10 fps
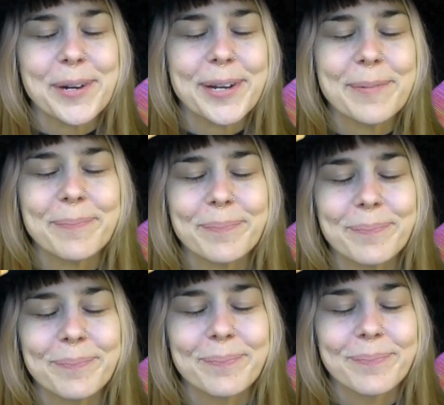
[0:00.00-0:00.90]

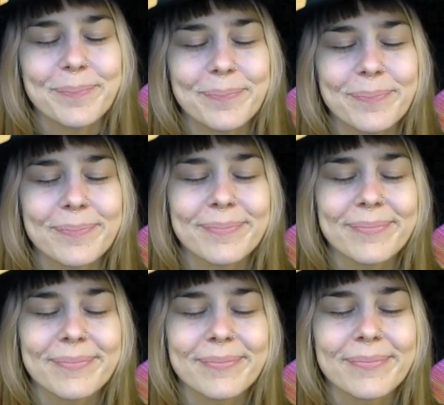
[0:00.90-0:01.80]

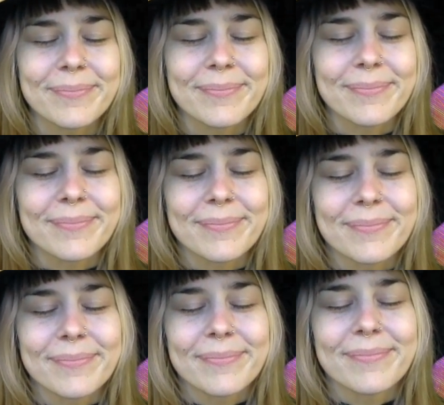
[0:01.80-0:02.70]

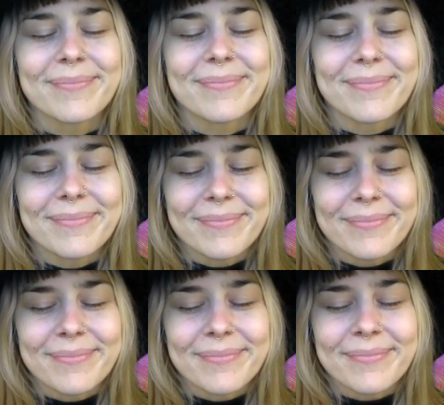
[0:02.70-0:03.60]

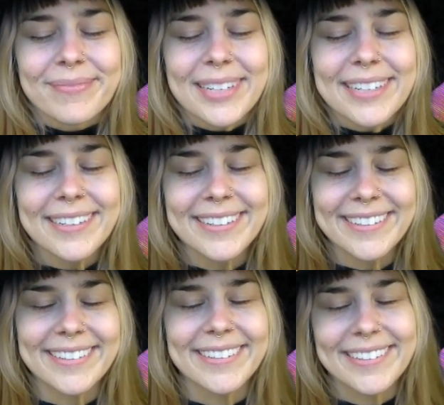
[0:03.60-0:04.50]

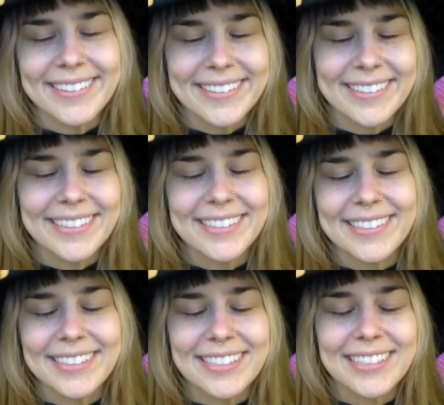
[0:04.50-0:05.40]

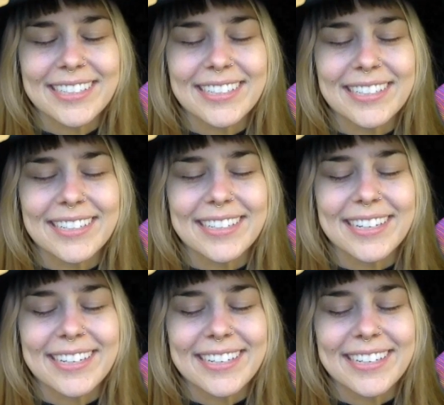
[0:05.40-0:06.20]
No one is speaking in this clip.